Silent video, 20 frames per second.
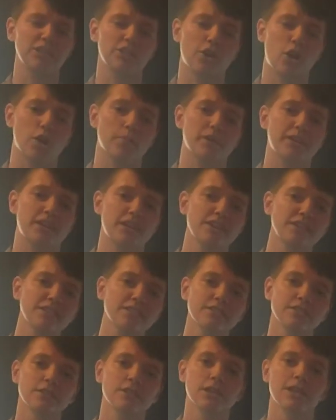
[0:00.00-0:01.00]
the Army
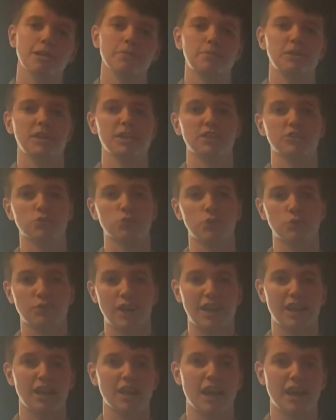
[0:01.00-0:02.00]
does because we
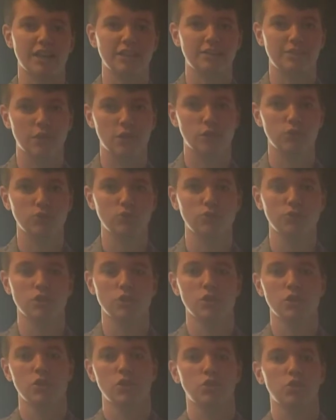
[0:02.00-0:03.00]
recognize those
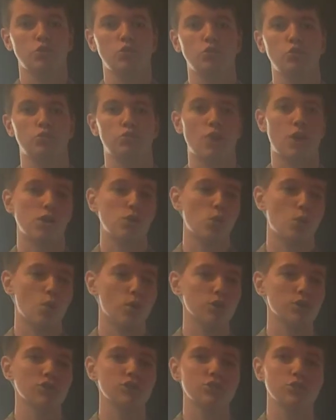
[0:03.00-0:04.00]
who follow
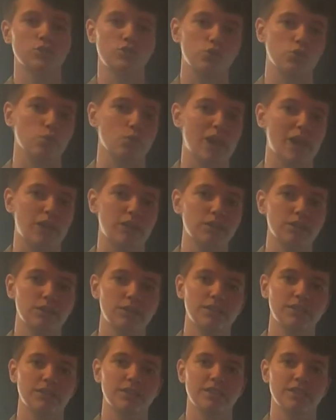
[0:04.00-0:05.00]
orders who do well,
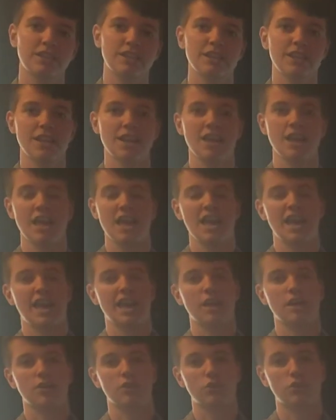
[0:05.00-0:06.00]

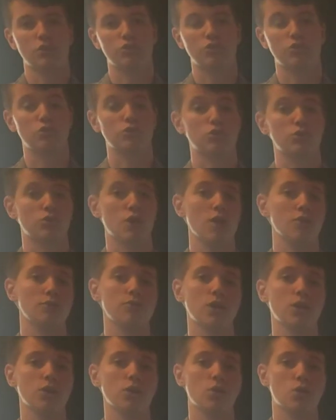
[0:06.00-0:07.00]
and those who do not
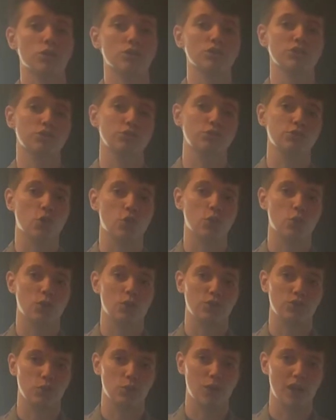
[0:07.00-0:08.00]
follow orders who don't
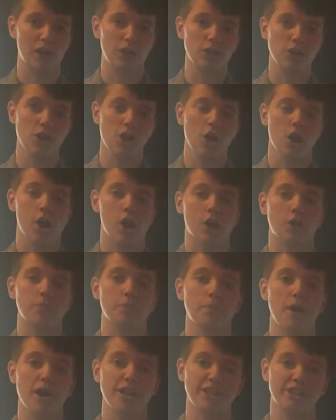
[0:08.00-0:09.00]
do well are
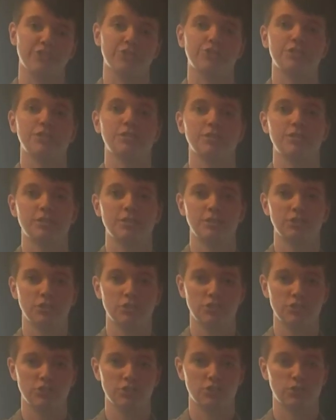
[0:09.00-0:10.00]
punished.
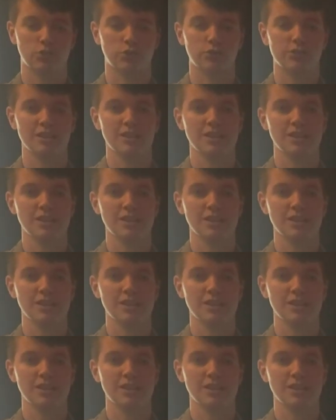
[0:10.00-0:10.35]
So